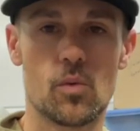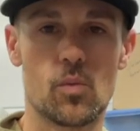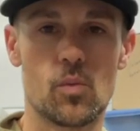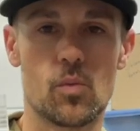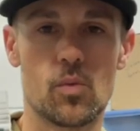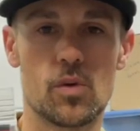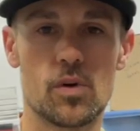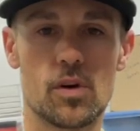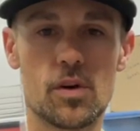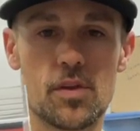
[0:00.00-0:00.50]

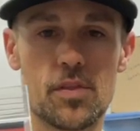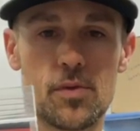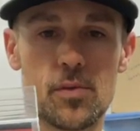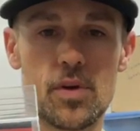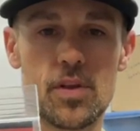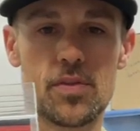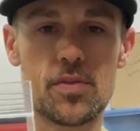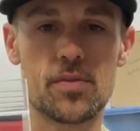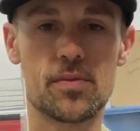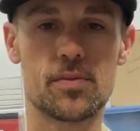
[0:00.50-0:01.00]

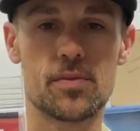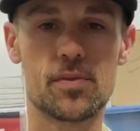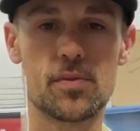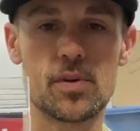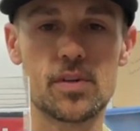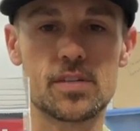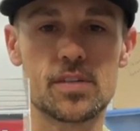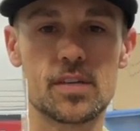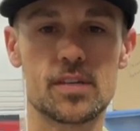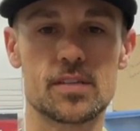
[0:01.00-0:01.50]

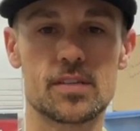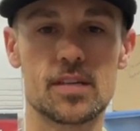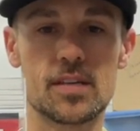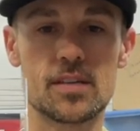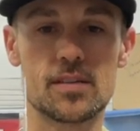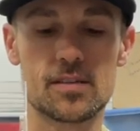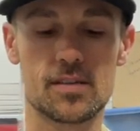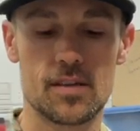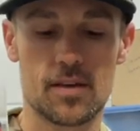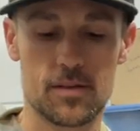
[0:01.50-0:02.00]

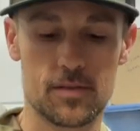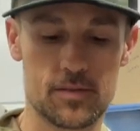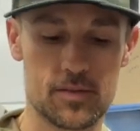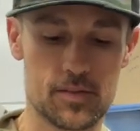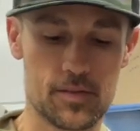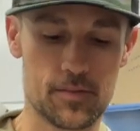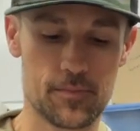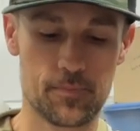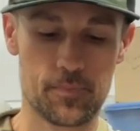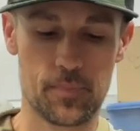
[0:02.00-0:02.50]
3/16
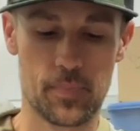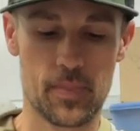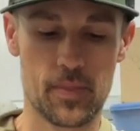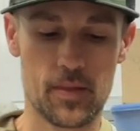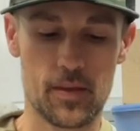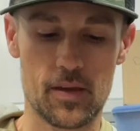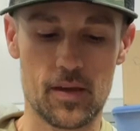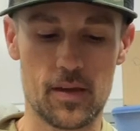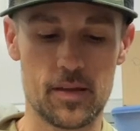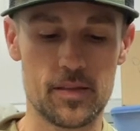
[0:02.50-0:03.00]
ounce,
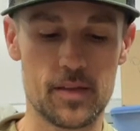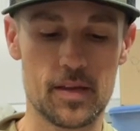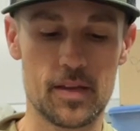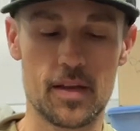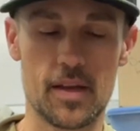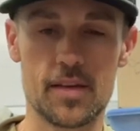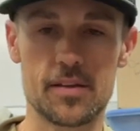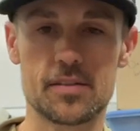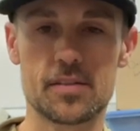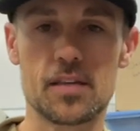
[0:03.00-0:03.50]
and then
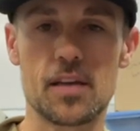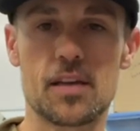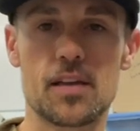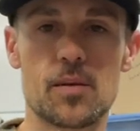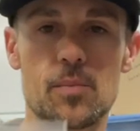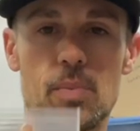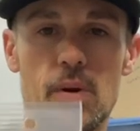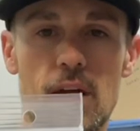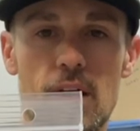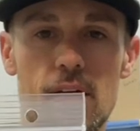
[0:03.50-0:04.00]
a
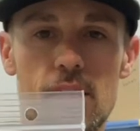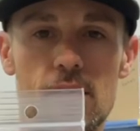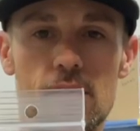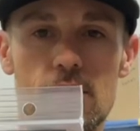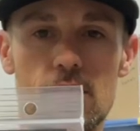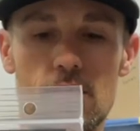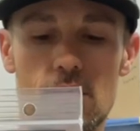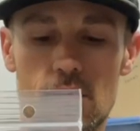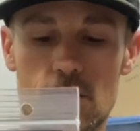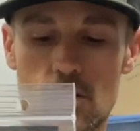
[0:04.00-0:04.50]
second pack
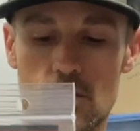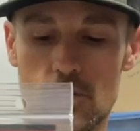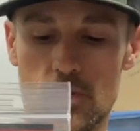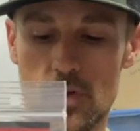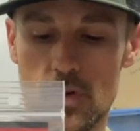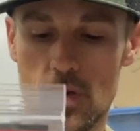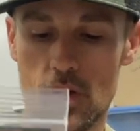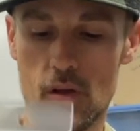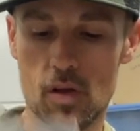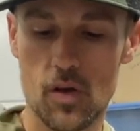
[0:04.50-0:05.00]
of
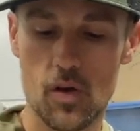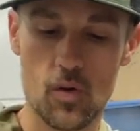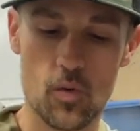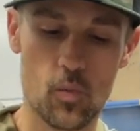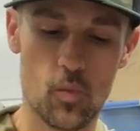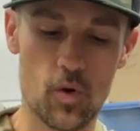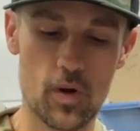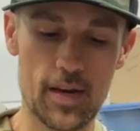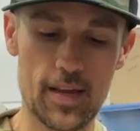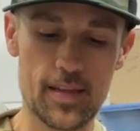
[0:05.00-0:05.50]

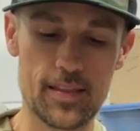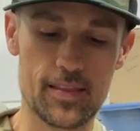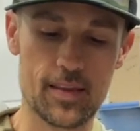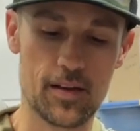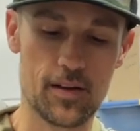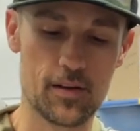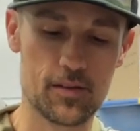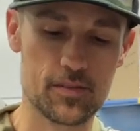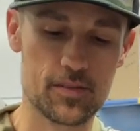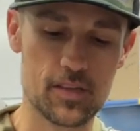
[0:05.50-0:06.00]
1/8
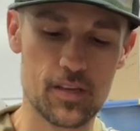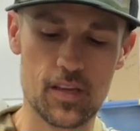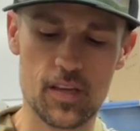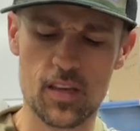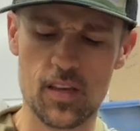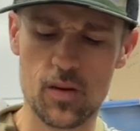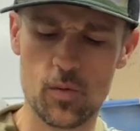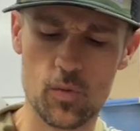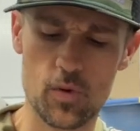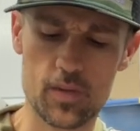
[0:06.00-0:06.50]
ounce.
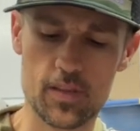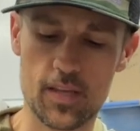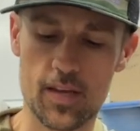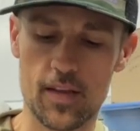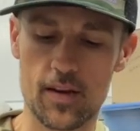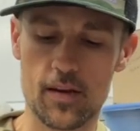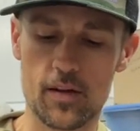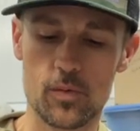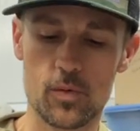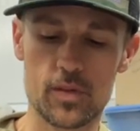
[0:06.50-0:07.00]
And what
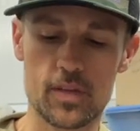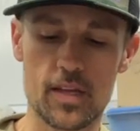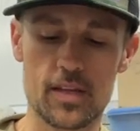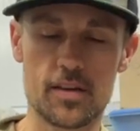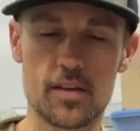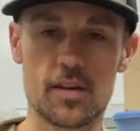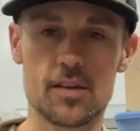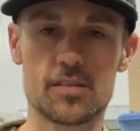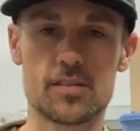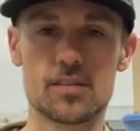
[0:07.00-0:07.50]
that
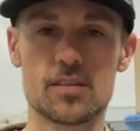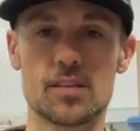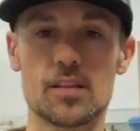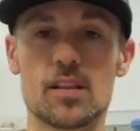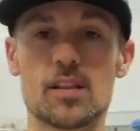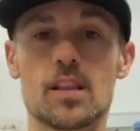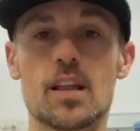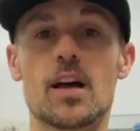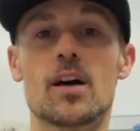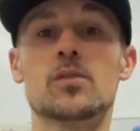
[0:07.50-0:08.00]
does is it
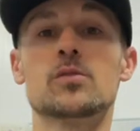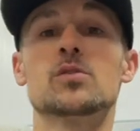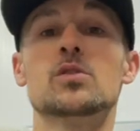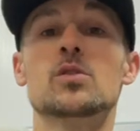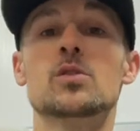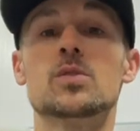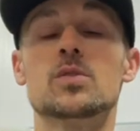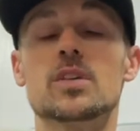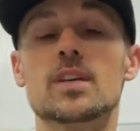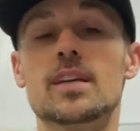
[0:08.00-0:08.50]
allows
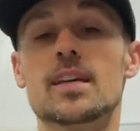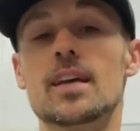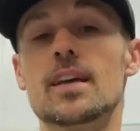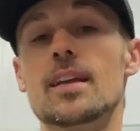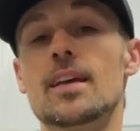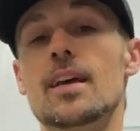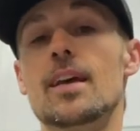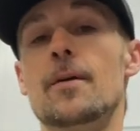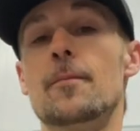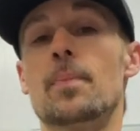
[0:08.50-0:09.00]
you to
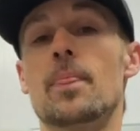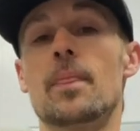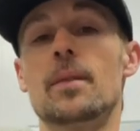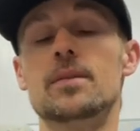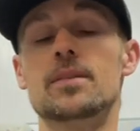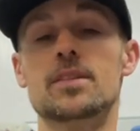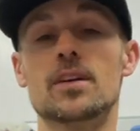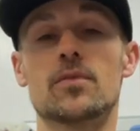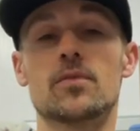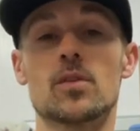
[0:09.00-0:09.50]
get
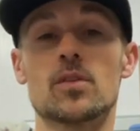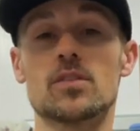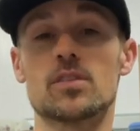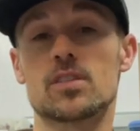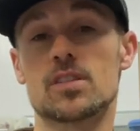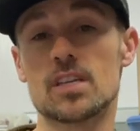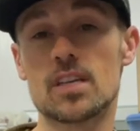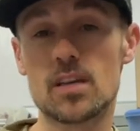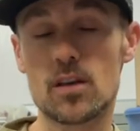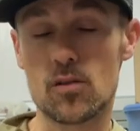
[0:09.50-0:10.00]
different
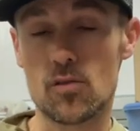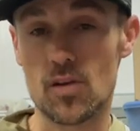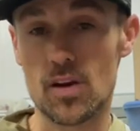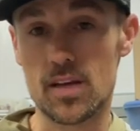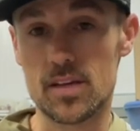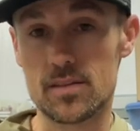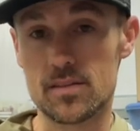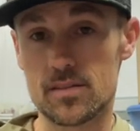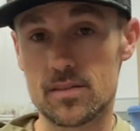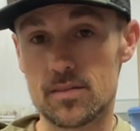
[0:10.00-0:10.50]
sink
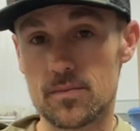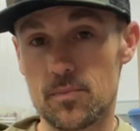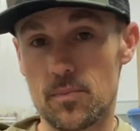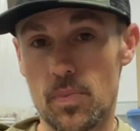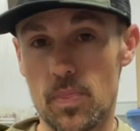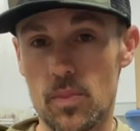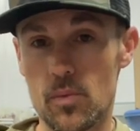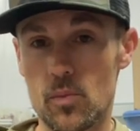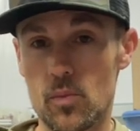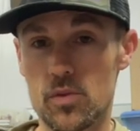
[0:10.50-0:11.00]
rates
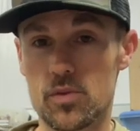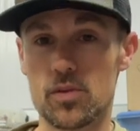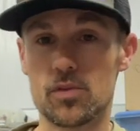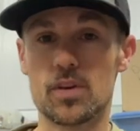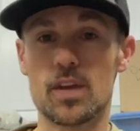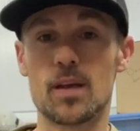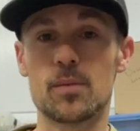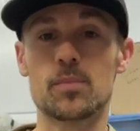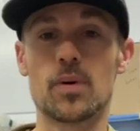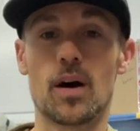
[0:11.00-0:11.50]
with your
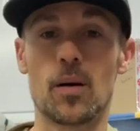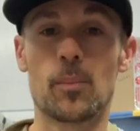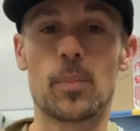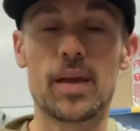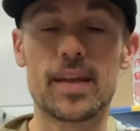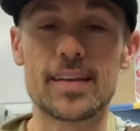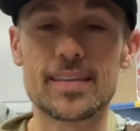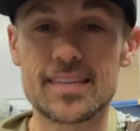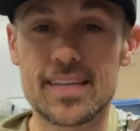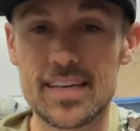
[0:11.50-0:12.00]
Ned bomb.
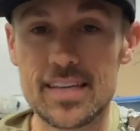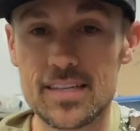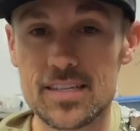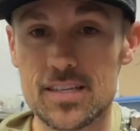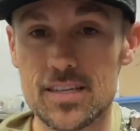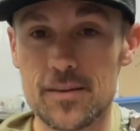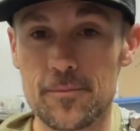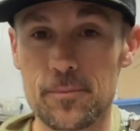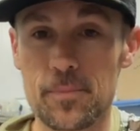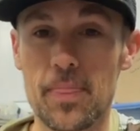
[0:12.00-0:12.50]
Pay
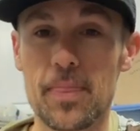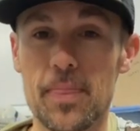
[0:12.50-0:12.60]
attention.